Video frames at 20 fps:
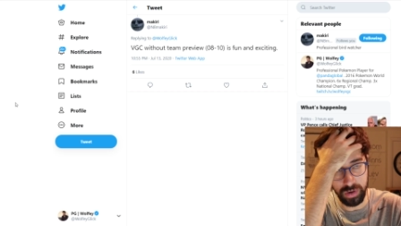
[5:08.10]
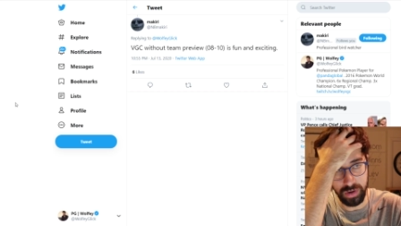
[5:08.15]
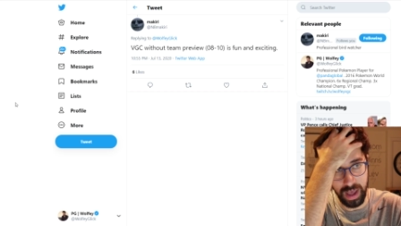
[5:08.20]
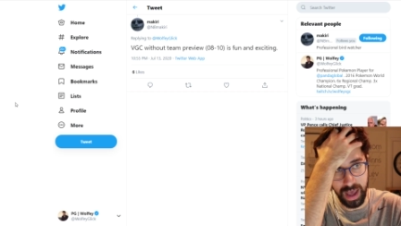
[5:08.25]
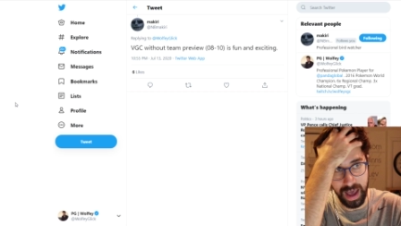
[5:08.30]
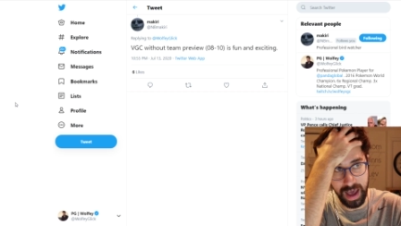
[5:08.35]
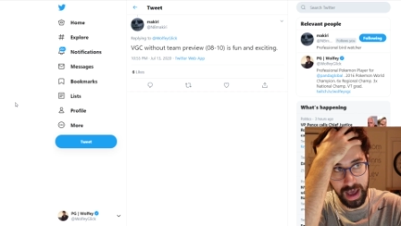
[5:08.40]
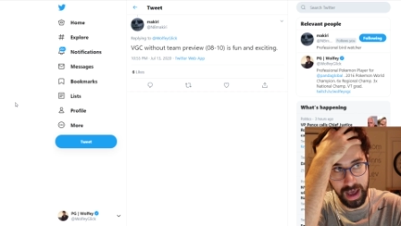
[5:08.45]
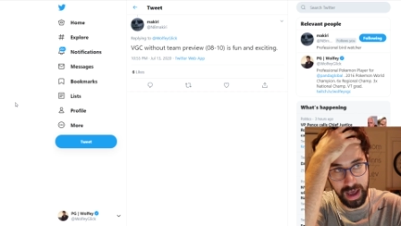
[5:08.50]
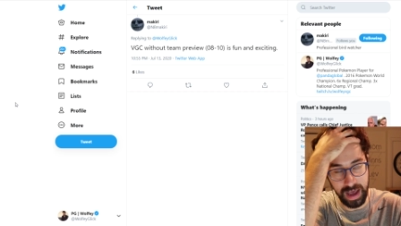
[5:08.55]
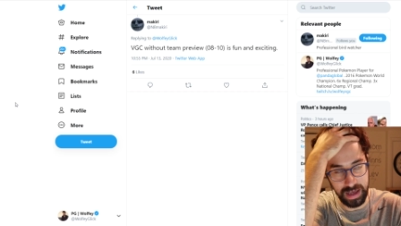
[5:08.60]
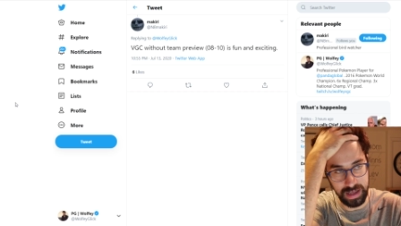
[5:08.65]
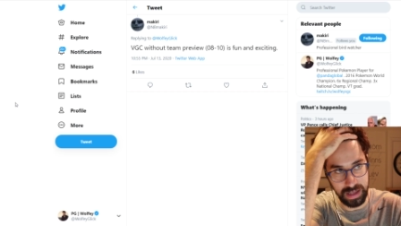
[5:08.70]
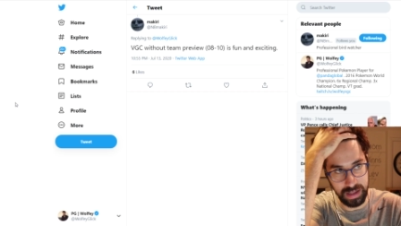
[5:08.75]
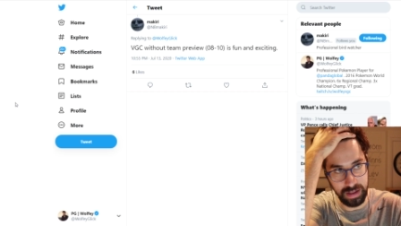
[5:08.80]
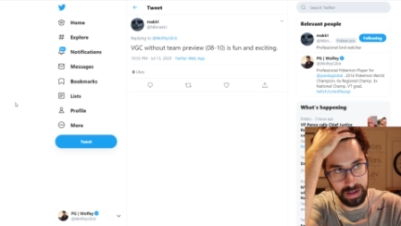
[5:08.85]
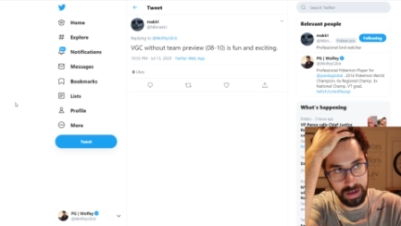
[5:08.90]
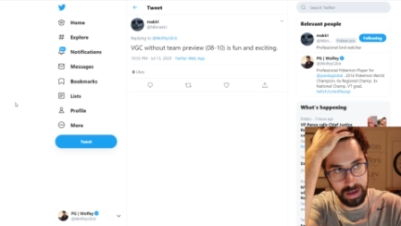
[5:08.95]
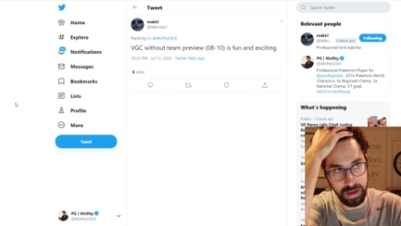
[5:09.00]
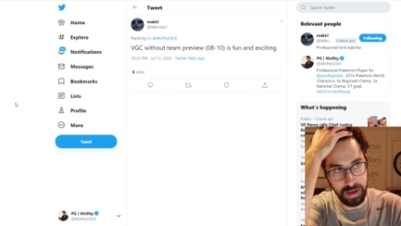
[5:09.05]
uh,
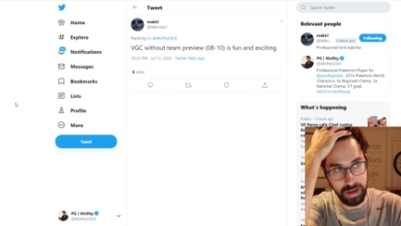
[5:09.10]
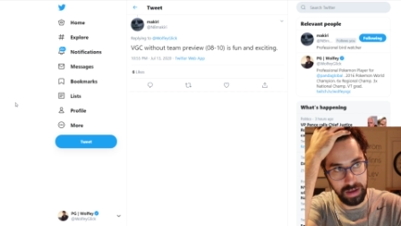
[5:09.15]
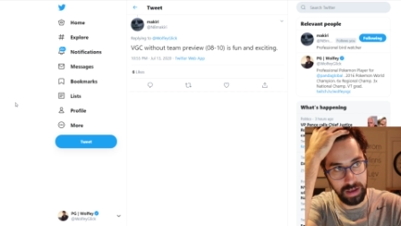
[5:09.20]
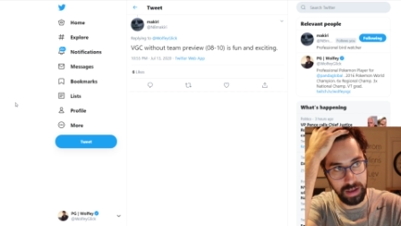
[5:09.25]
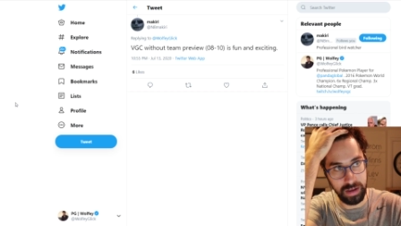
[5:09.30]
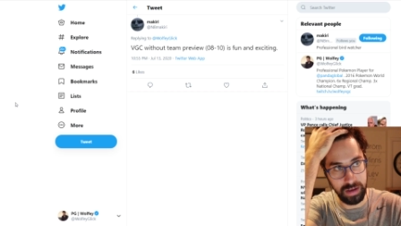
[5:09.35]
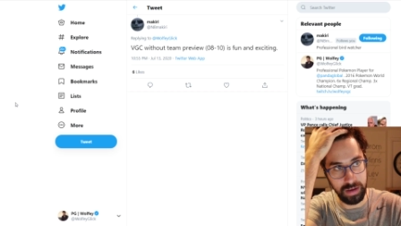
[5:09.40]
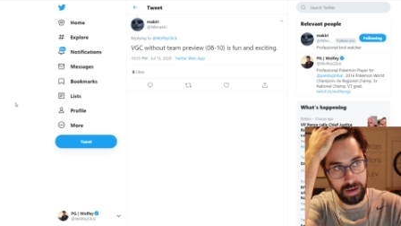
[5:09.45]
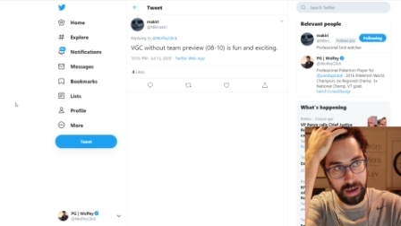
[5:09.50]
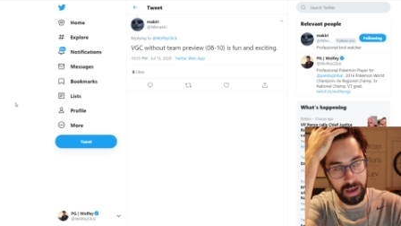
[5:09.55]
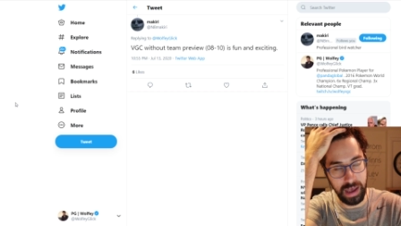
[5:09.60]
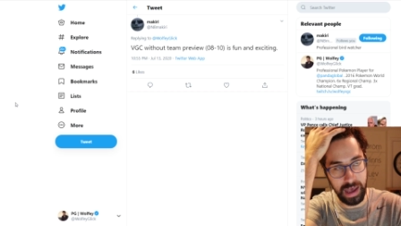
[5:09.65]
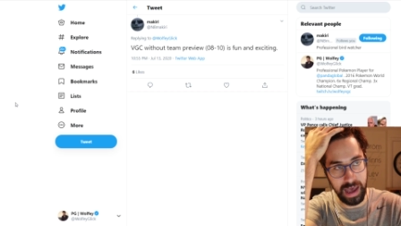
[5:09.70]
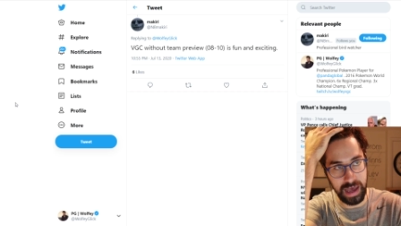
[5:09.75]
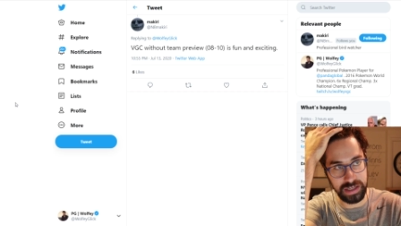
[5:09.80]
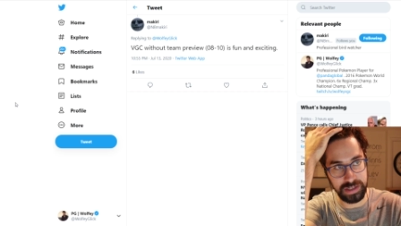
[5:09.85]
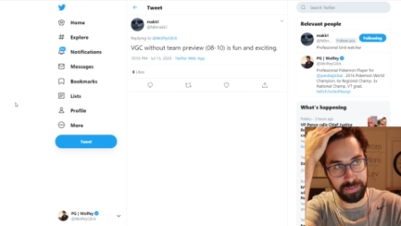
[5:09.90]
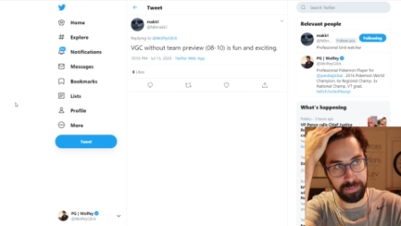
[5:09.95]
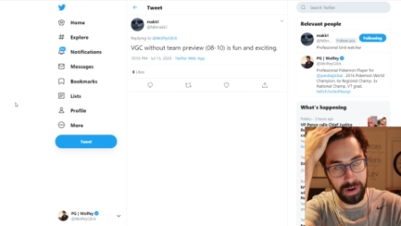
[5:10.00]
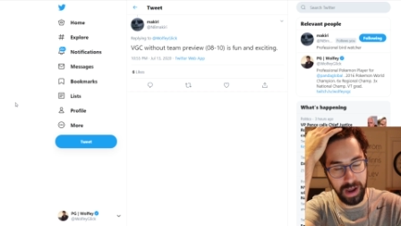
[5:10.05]

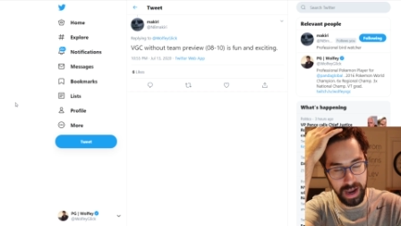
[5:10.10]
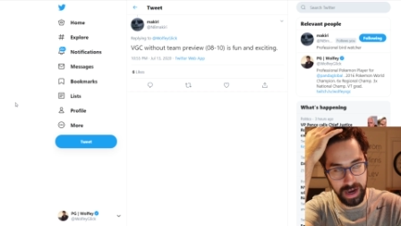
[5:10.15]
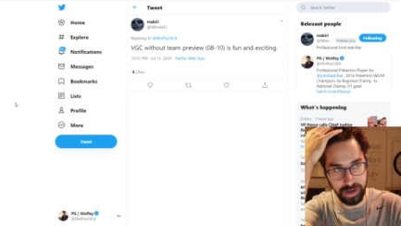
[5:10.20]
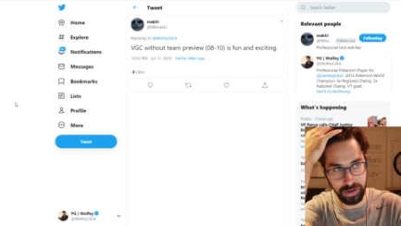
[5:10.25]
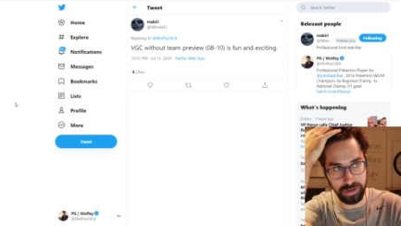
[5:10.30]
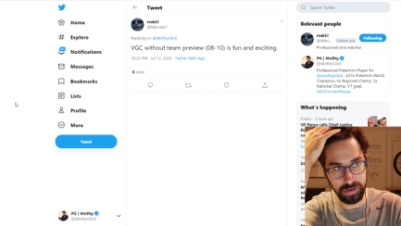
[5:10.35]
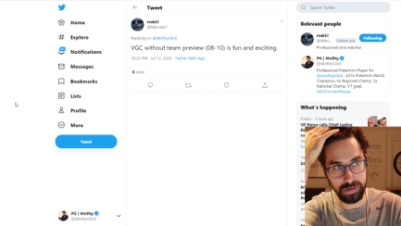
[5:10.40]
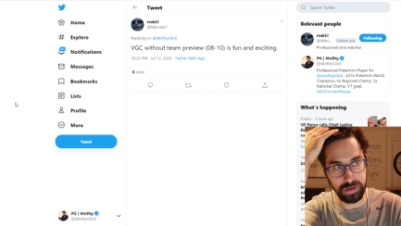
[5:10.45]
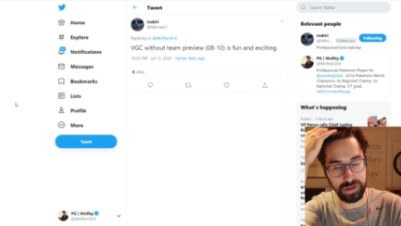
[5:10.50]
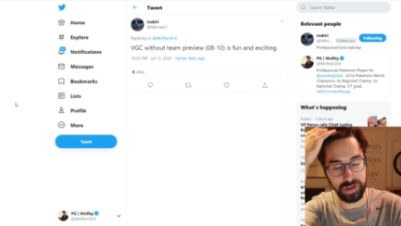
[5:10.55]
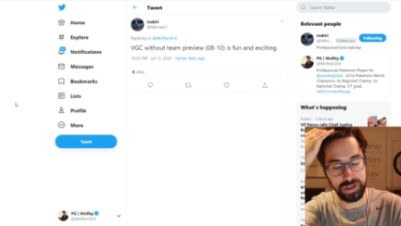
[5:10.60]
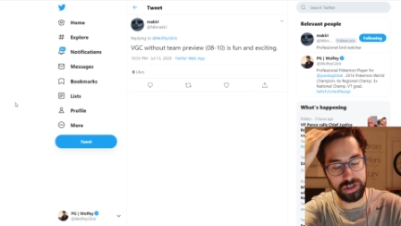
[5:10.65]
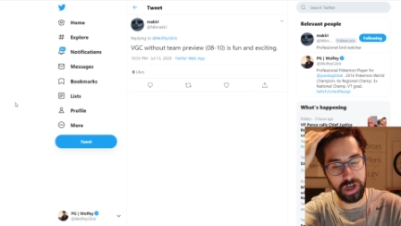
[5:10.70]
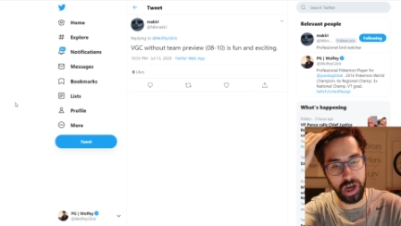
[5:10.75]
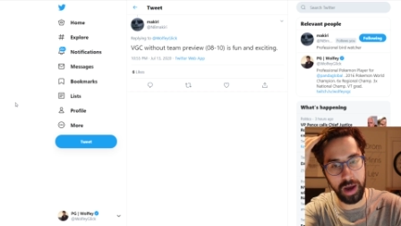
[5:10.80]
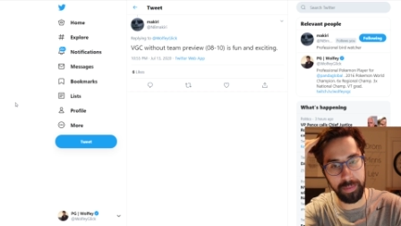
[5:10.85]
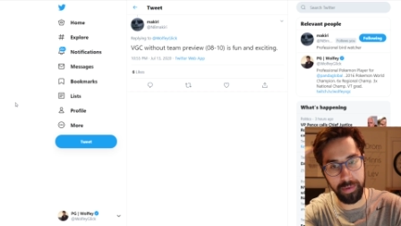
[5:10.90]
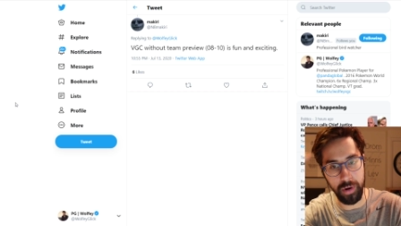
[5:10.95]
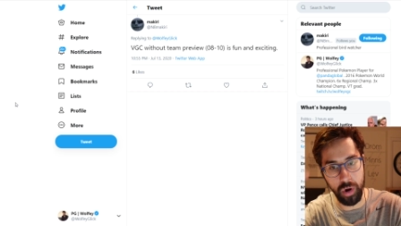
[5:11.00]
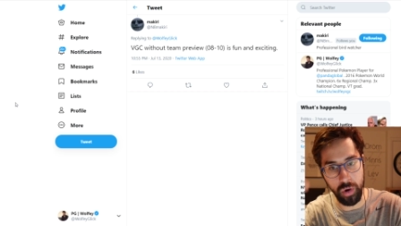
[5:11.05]
as pioneering the
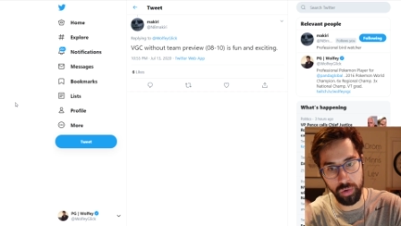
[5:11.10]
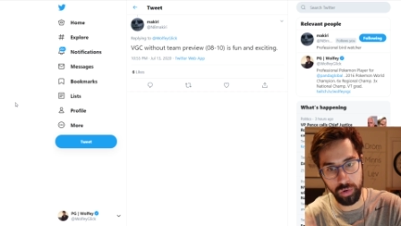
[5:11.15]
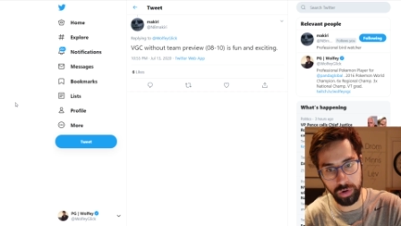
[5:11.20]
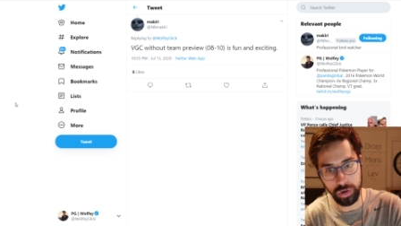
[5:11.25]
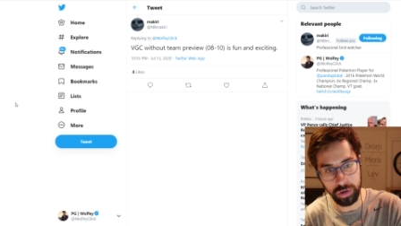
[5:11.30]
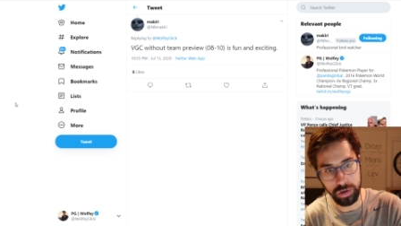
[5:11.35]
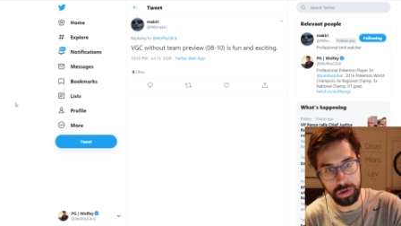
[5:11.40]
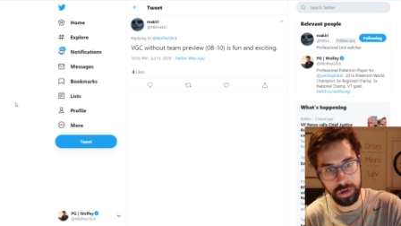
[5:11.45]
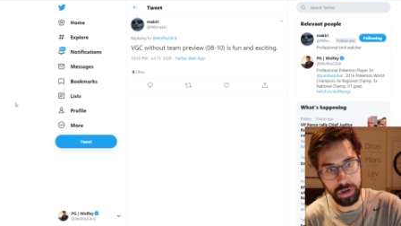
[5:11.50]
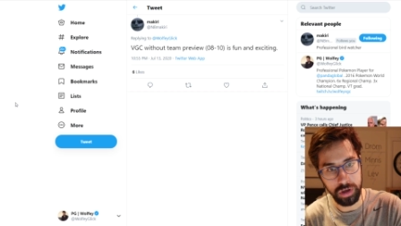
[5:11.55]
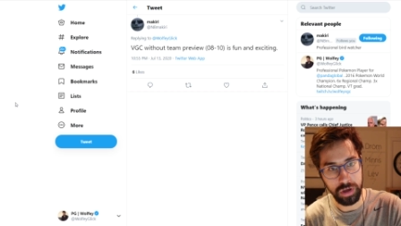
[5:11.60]
top ogre,